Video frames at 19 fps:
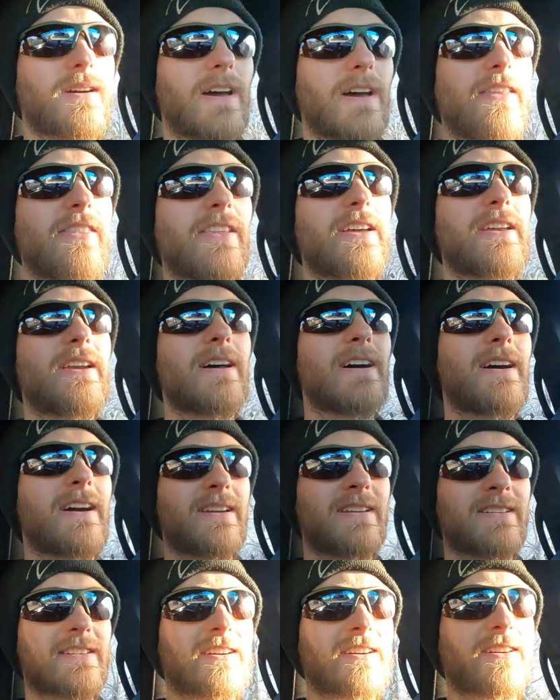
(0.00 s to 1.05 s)
and then I
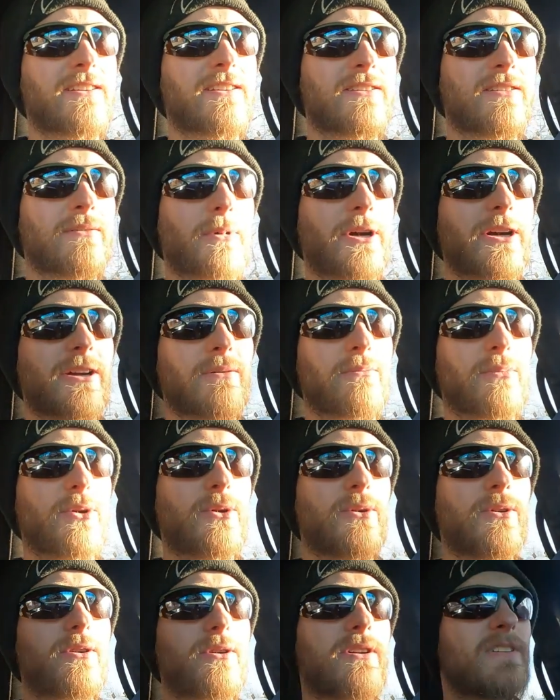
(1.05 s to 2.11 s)
had to take it to my
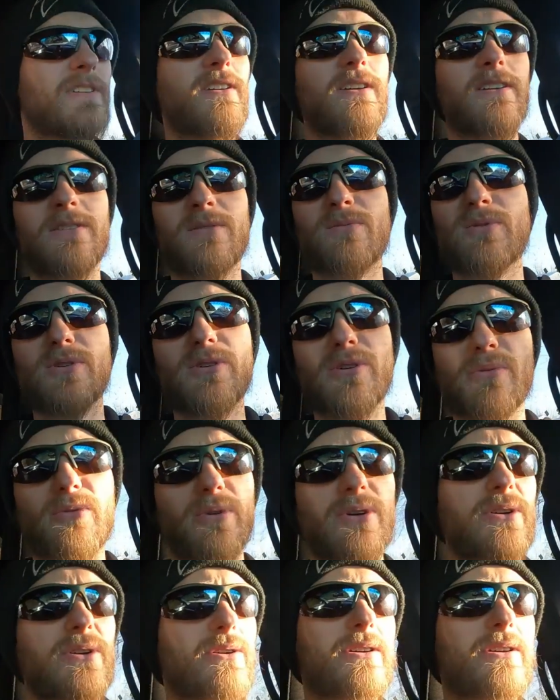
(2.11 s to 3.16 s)
computer. It's really
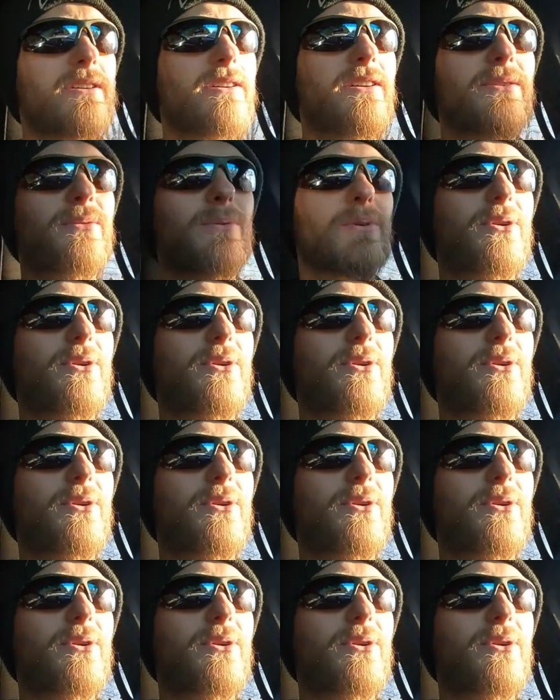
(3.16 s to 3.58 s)
weird. It's